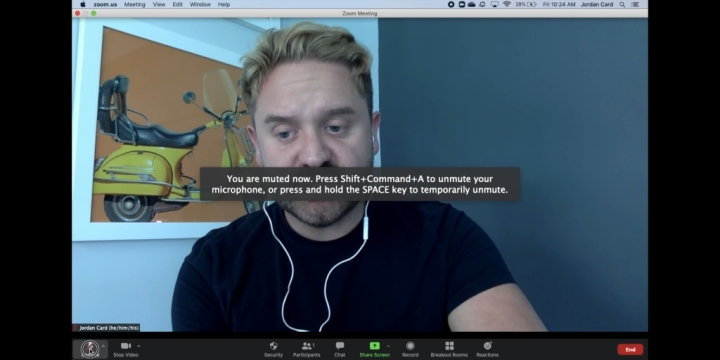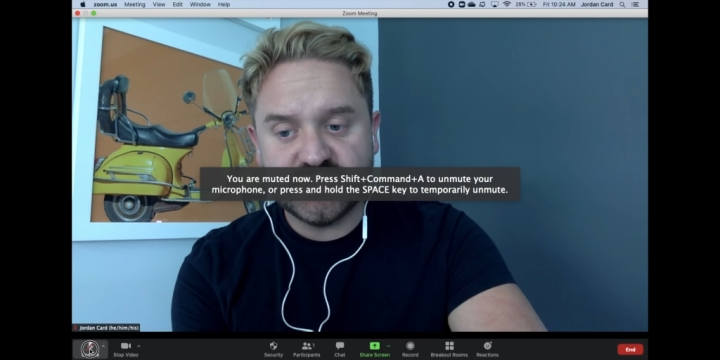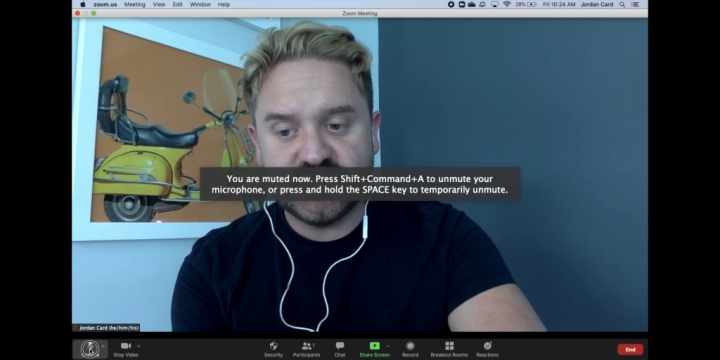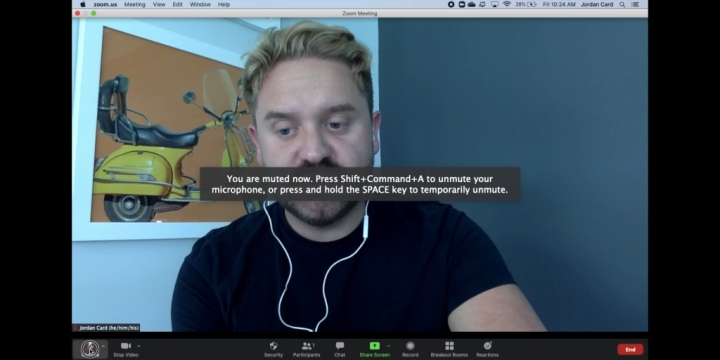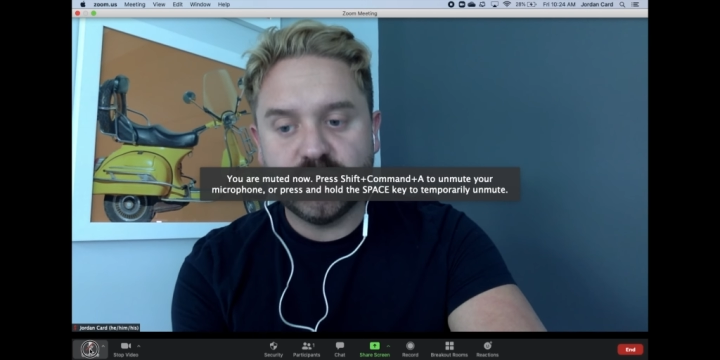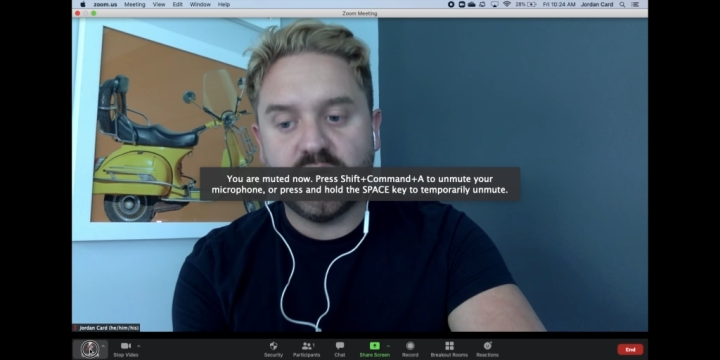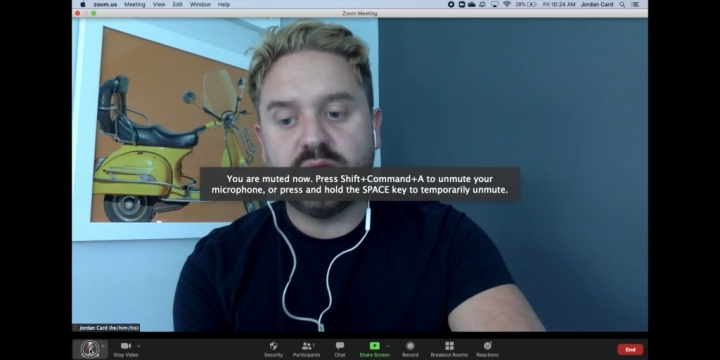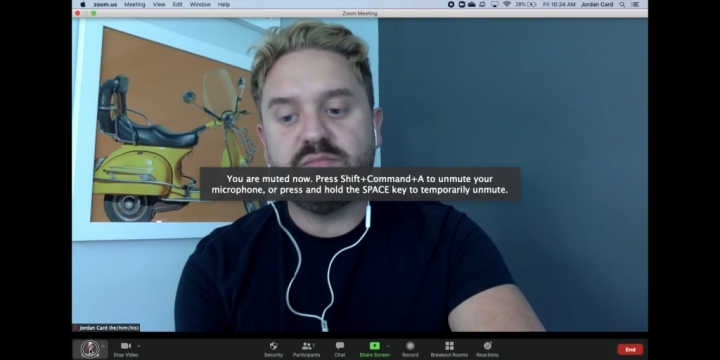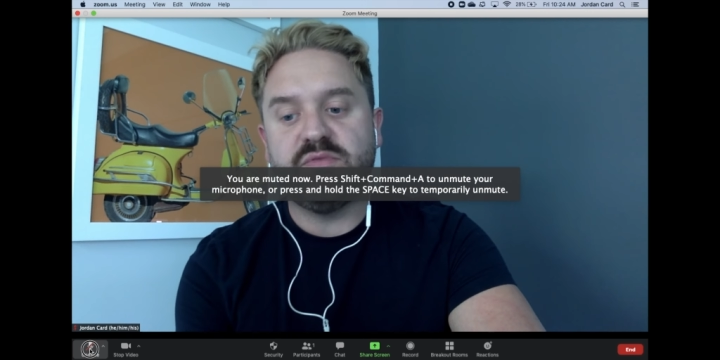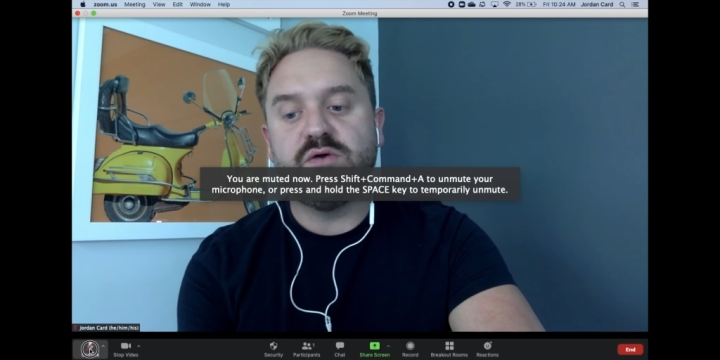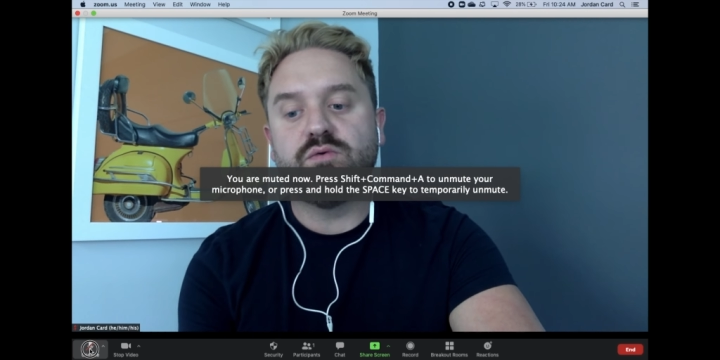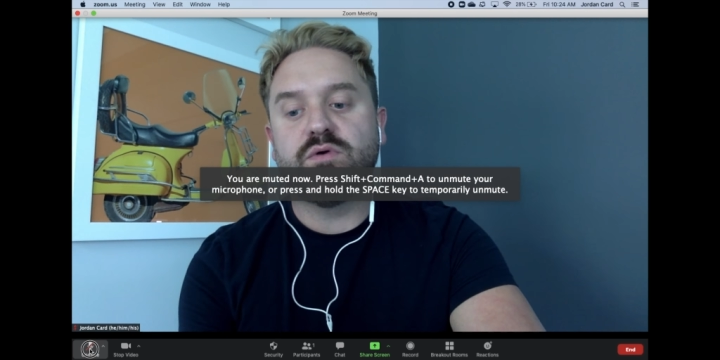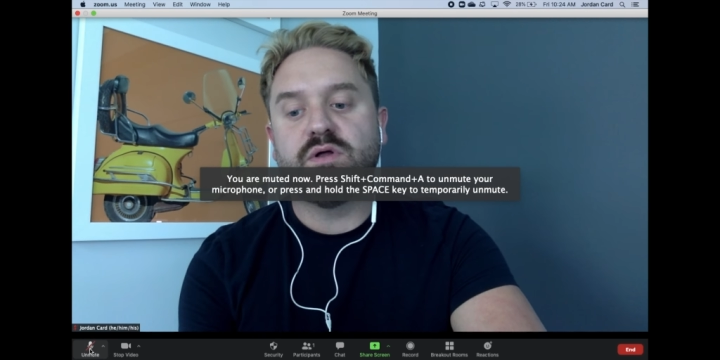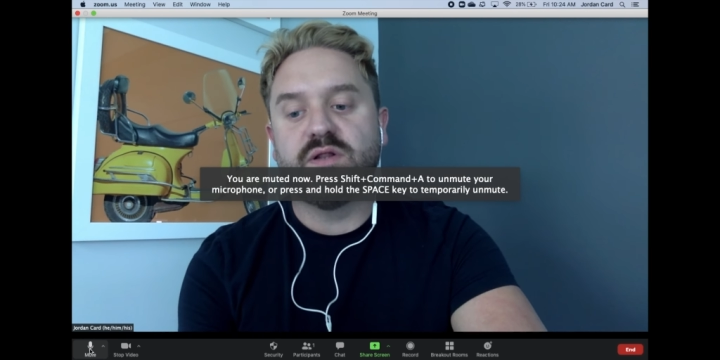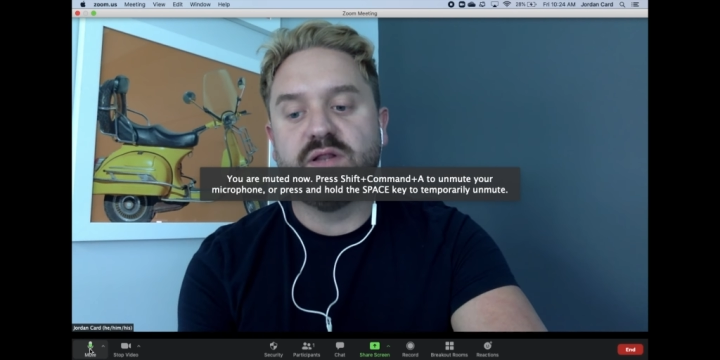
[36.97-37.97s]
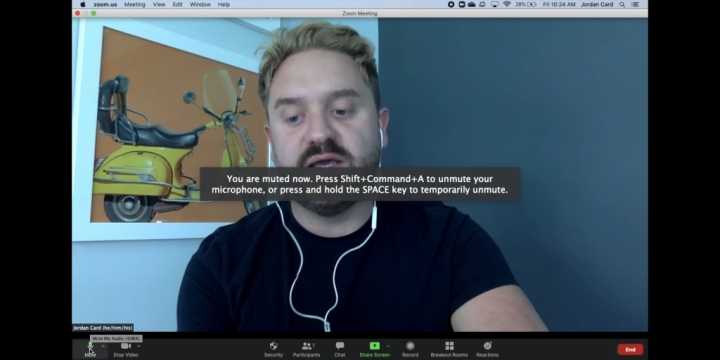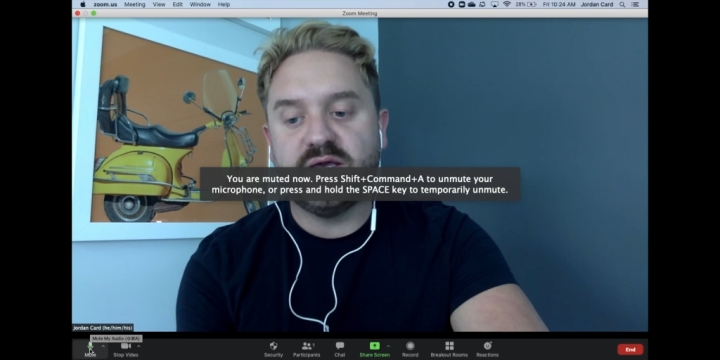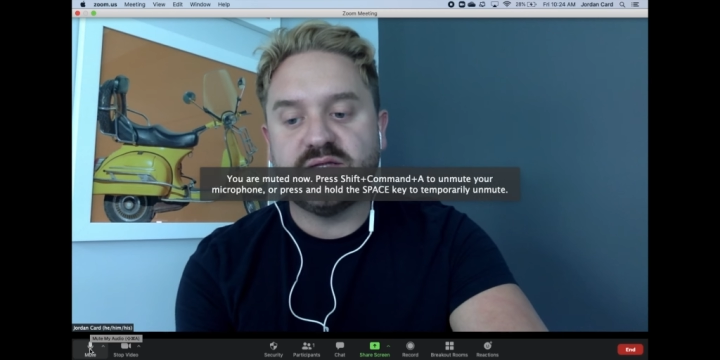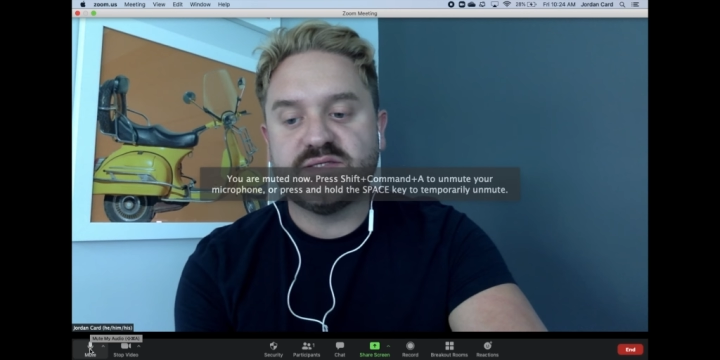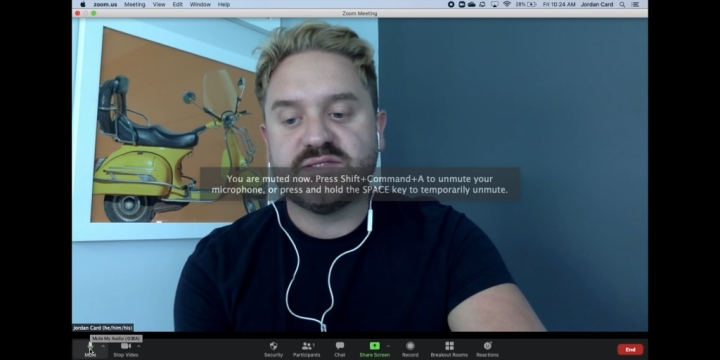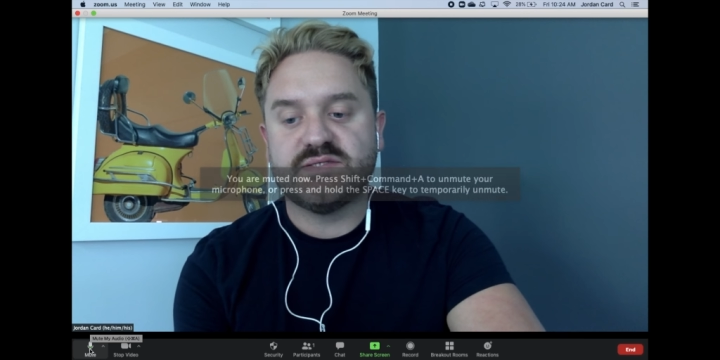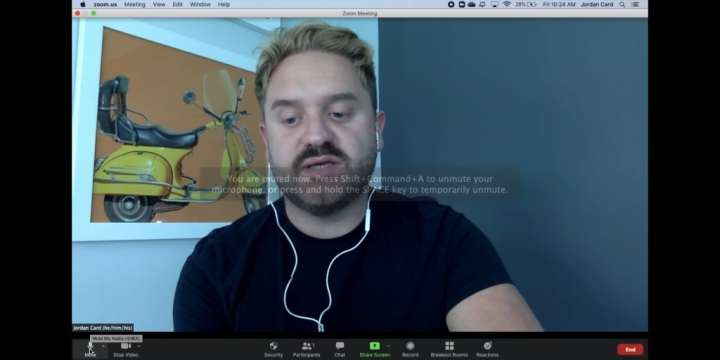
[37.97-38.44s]
to unmute, click
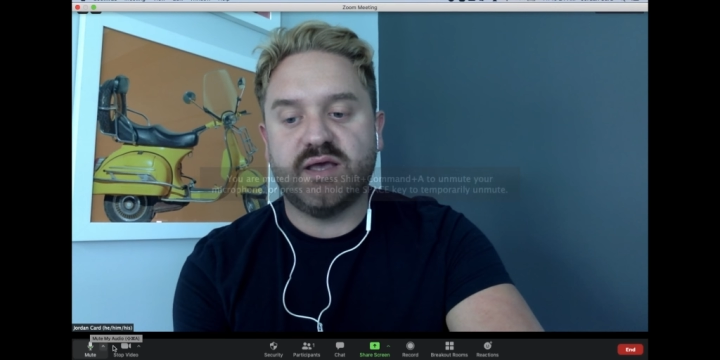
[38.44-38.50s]
it,